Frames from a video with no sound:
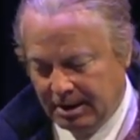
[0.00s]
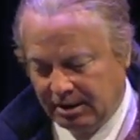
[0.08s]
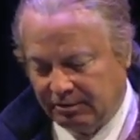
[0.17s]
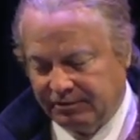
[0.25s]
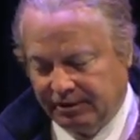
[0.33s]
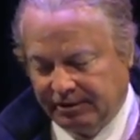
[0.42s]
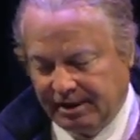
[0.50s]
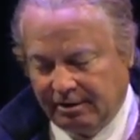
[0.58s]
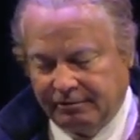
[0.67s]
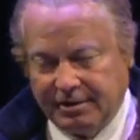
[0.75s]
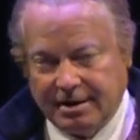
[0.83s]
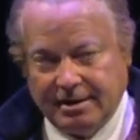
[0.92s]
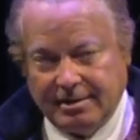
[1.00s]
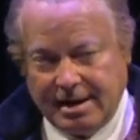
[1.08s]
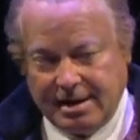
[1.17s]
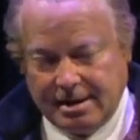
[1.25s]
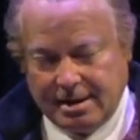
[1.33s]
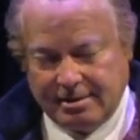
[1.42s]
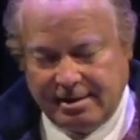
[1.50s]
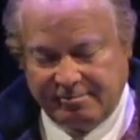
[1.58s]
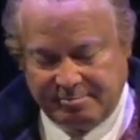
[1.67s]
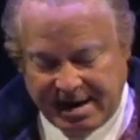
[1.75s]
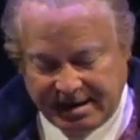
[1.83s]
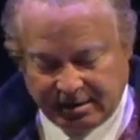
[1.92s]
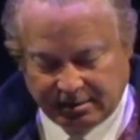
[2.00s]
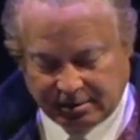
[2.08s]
in Philadelphia, and they've made a